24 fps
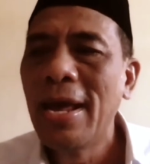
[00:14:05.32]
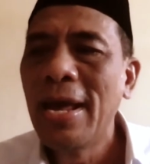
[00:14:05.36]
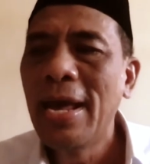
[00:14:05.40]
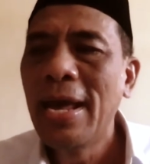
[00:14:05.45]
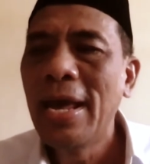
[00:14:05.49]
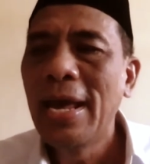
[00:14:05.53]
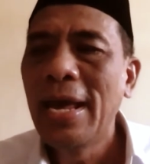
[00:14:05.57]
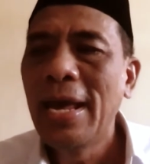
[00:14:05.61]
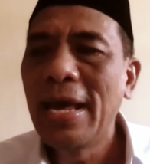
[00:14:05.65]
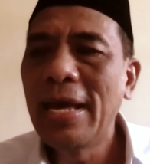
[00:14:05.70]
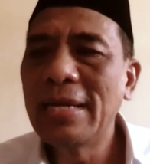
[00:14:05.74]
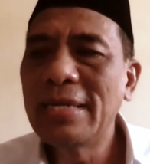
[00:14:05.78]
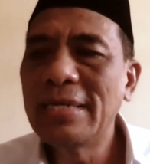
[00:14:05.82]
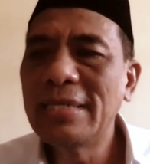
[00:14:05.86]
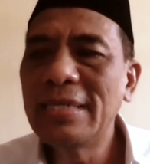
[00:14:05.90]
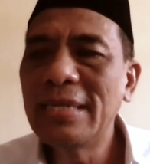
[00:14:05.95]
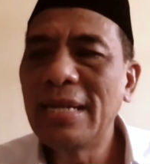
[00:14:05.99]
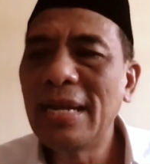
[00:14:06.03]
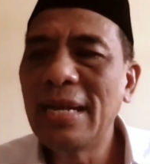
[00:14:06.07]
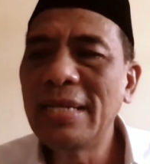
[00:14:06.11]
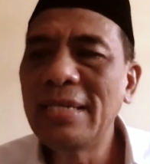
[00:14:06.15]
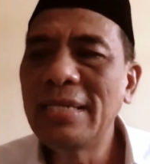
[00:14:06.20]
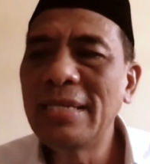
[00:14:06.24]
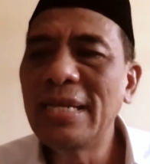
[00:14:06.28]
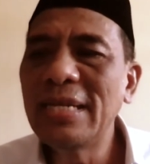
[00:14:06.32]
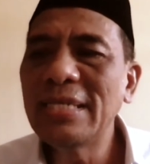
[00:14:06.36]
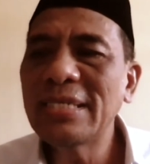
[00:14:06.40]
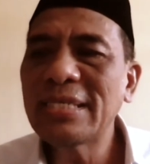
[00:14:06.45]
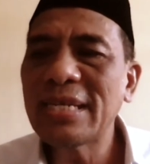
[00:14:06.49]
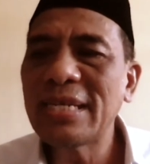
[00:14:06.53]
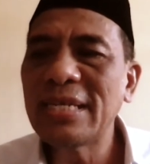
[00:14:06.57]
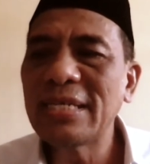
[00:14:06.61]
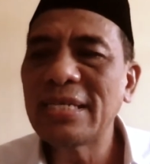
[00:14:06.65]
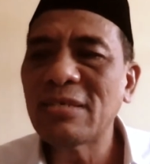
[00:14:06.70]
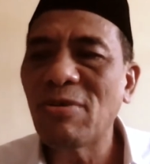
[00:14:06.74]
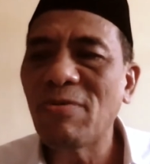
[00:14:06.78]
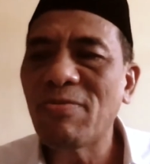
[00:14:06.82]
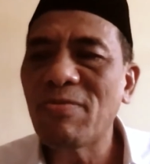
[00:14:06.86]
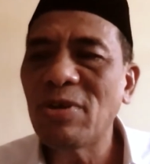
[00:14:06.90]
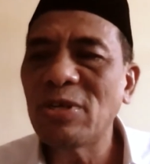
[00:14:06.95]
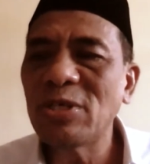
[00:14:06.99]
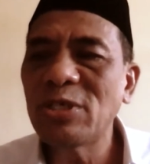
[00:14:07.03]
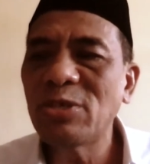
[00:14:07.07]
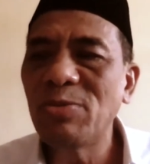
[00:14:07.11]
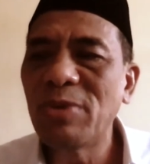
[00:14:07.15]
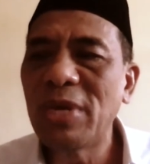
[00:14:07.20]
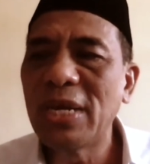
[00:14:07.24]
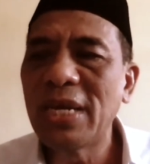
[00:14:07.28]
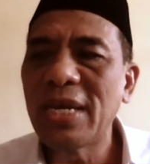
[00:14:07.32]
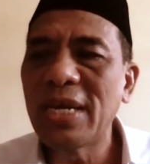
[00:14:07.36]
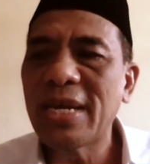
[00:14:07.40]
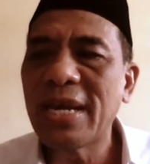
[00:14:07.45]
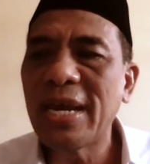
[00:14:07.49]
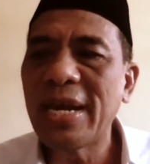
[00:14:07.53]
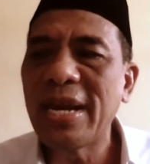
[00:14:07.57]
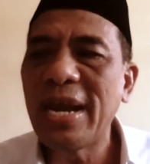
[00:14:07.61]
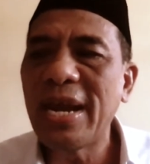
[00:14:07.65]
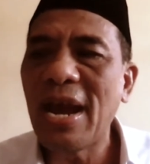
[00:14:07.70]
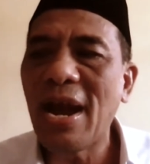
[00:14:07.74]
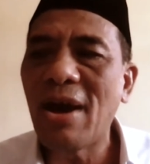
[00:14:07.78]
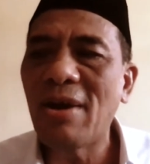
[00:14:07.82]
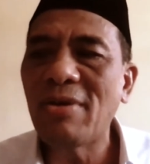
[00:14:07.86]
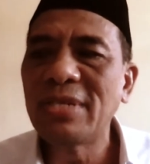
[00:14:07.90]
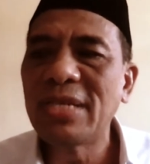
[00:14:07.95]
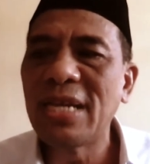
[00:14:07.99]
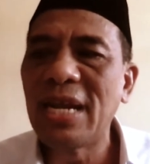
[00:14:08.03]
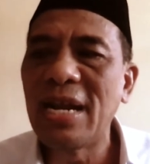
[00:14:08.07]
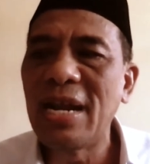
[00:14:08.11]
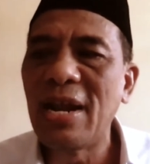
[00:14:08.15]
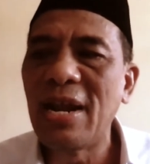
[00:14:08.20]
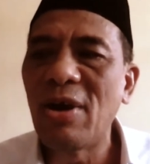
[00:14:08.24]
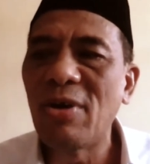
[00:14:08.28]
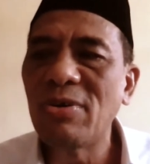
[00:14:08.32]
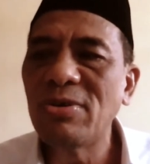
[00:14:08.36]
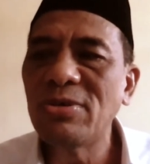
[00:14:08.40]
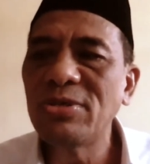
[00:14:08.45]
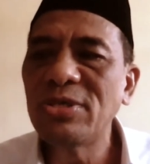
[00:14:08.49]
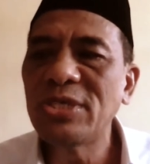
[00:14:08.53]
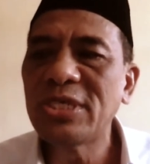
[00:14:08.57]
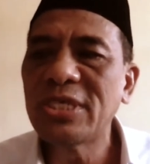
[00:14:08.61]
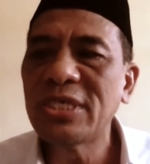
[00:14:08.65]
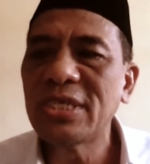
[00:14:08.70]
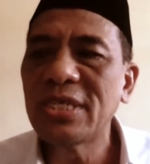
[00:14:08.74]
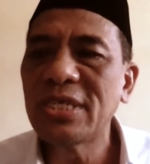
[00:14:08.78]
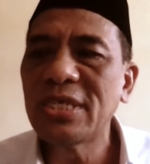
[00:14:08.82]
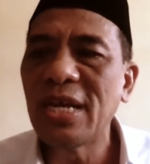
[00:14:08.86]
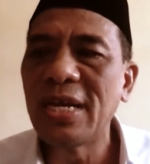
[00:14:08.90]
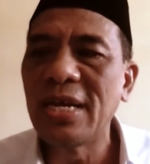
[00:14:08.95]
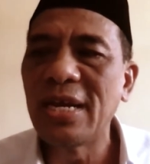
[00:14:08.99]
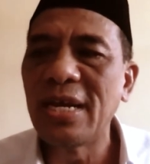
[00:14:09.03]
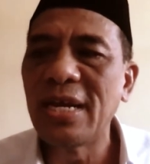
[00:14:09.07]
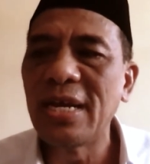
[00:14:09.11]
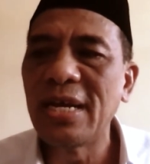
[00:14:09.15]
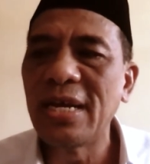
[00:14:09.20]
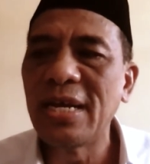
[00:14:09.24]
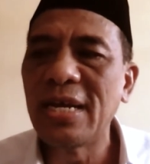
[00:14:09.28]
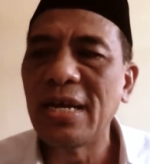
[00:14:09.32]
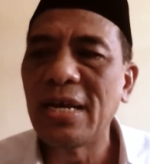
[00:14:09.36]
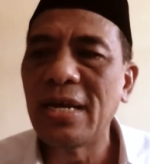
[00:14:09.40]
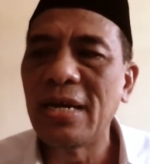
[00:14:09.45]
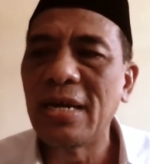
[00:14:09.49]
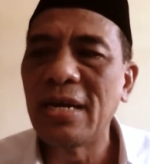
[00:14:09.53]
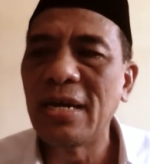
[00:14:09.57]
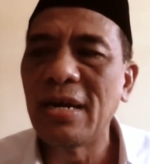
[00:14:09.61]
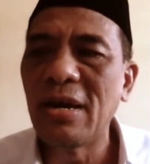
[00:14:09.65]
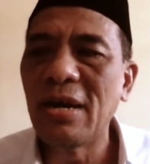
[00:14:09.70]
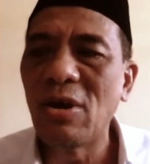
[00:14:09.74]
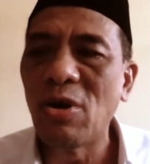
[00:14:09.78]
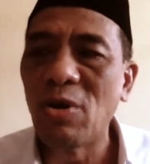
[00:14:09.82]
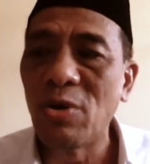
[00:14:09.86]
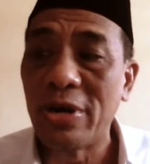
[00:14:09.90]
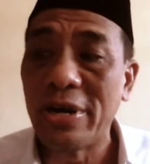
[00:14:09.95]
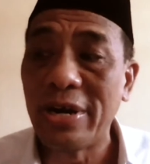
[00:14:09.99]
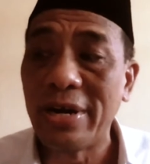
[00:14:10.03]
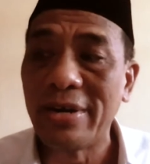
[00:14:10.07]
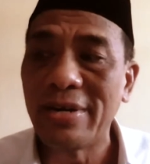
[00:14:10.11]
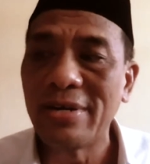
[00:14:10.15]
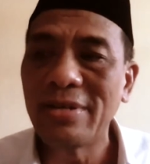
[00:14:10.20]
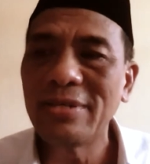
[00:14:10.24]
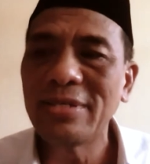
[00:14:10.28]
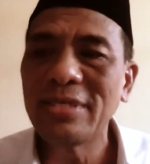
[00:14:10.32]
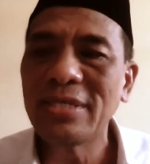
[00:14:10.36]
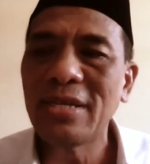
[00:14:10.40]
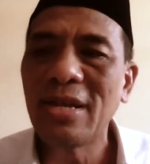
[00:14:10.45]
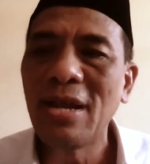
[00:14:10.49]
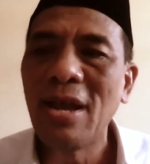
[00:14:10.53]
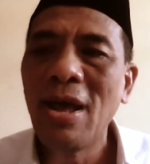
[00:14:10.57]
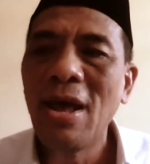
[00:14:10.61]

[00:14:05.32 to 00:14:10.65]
And in this case, of course, we carry out the laws orders.